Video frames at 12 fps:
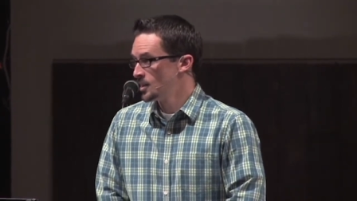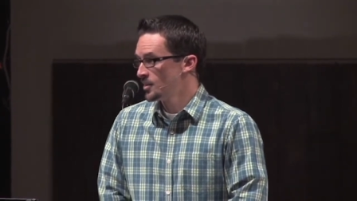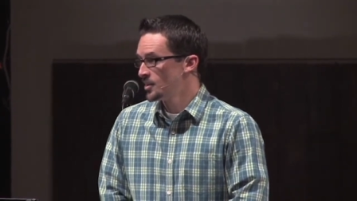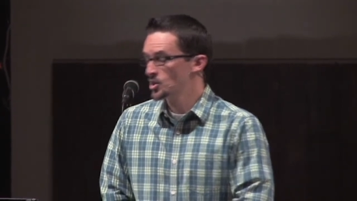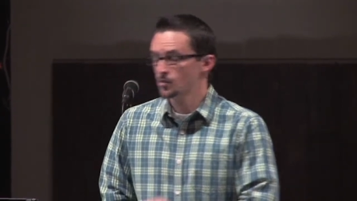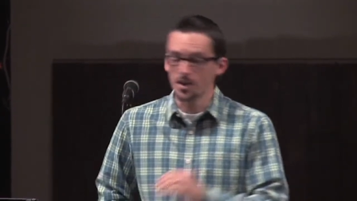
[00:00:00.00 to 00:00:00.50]

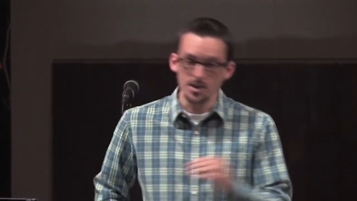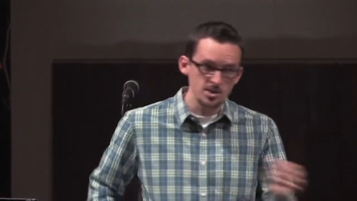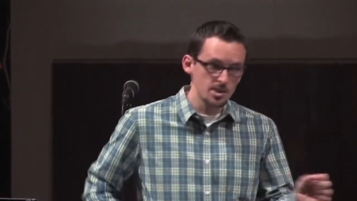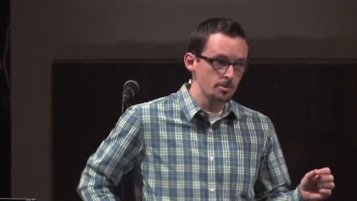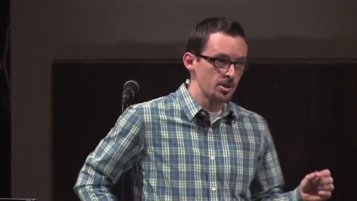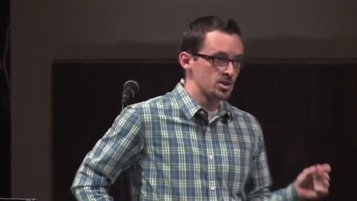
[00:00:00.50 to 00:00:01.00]
This is very
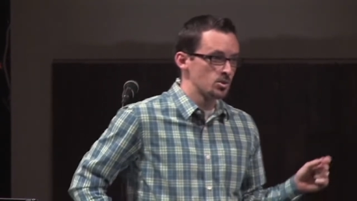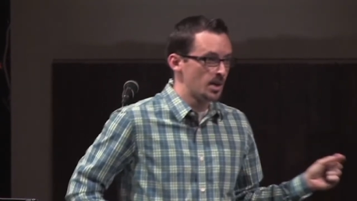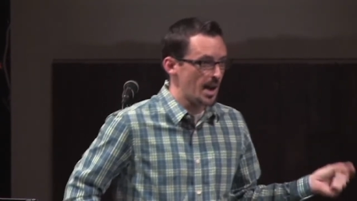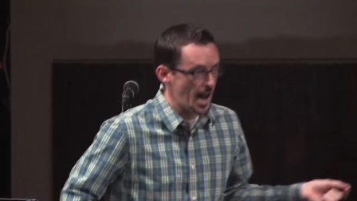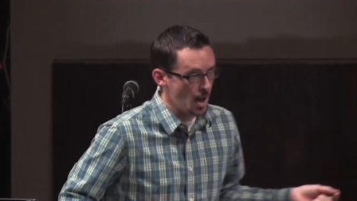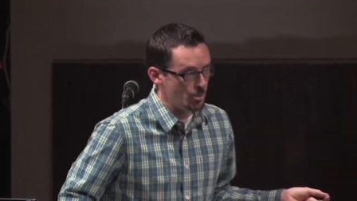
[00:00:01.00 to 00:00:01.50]
similar to what
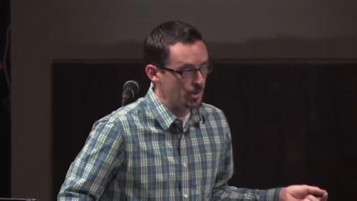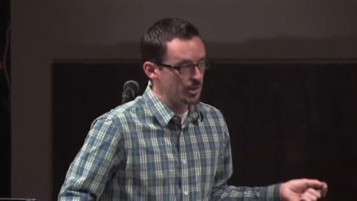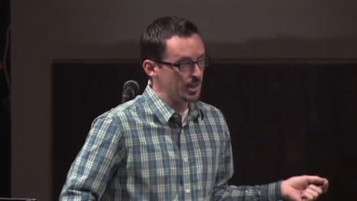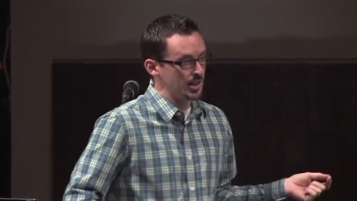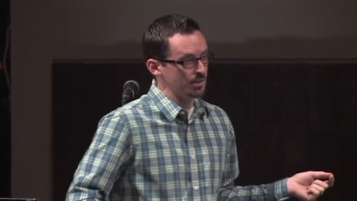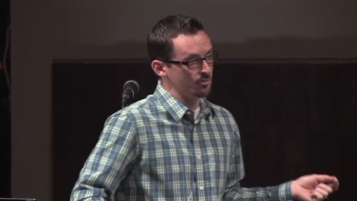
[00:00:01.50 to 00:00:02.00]

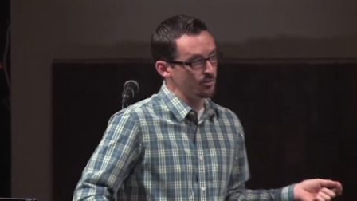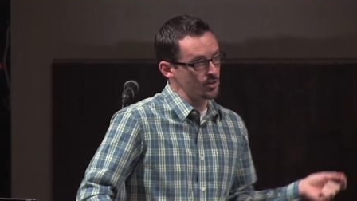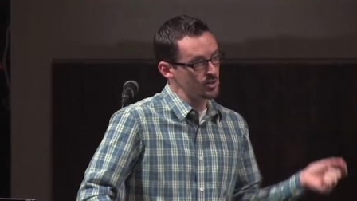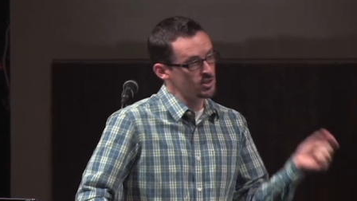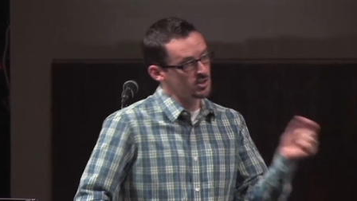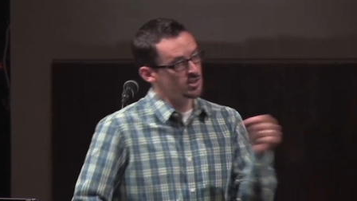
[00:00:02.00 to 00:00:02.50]
happened in
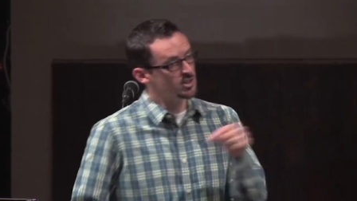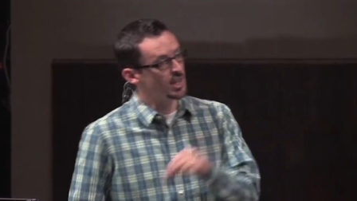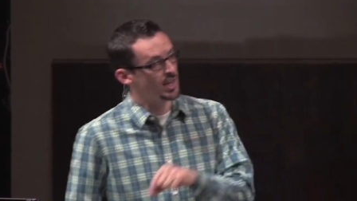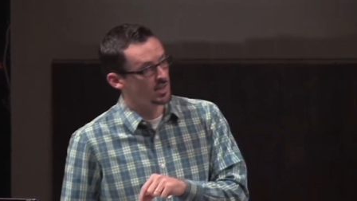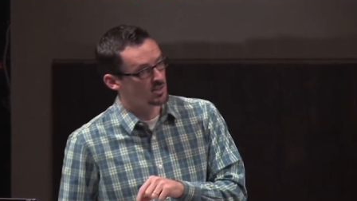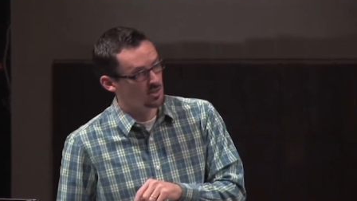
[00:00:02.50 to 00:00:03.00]
verse
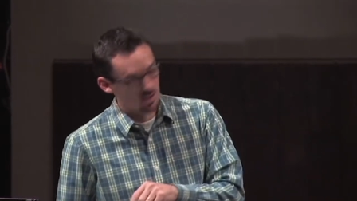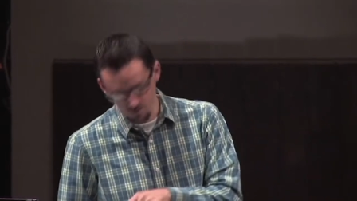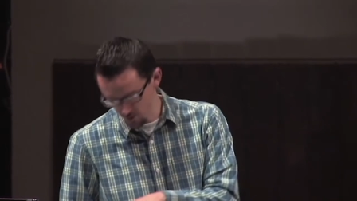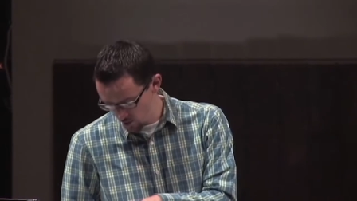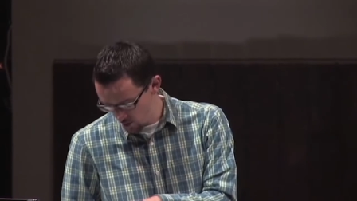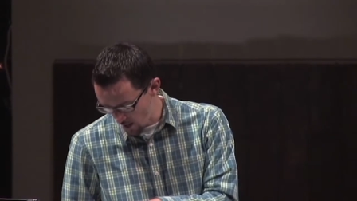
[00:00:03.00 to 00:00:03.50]
6 of
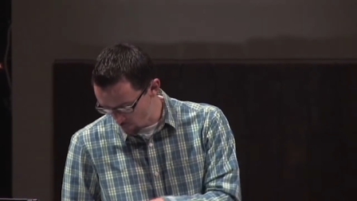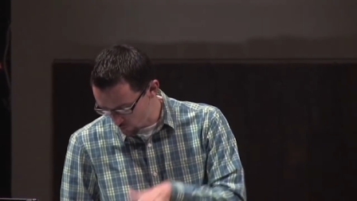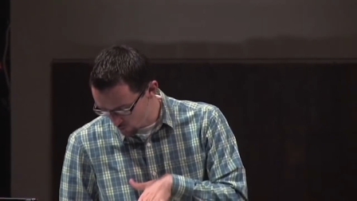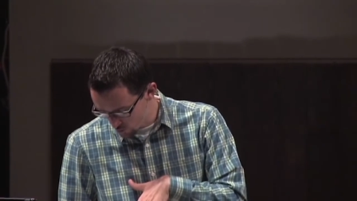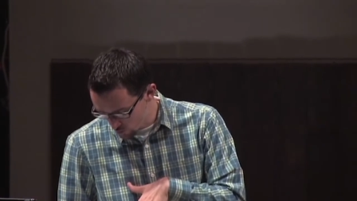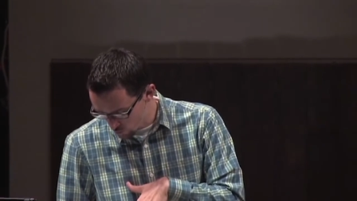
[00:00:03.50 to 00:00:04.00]
the chapter.
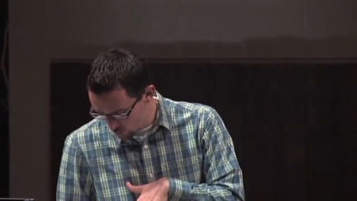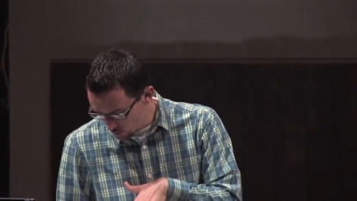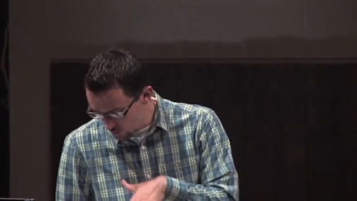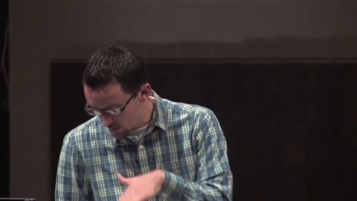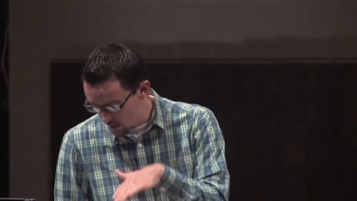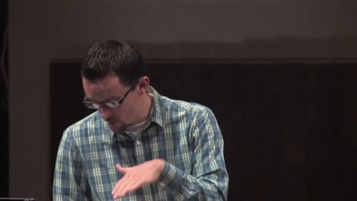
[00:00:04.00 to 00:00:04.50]
If you just
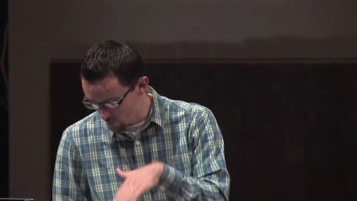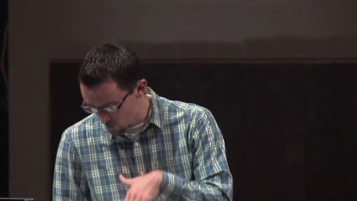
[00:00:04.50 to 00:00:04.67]
look up,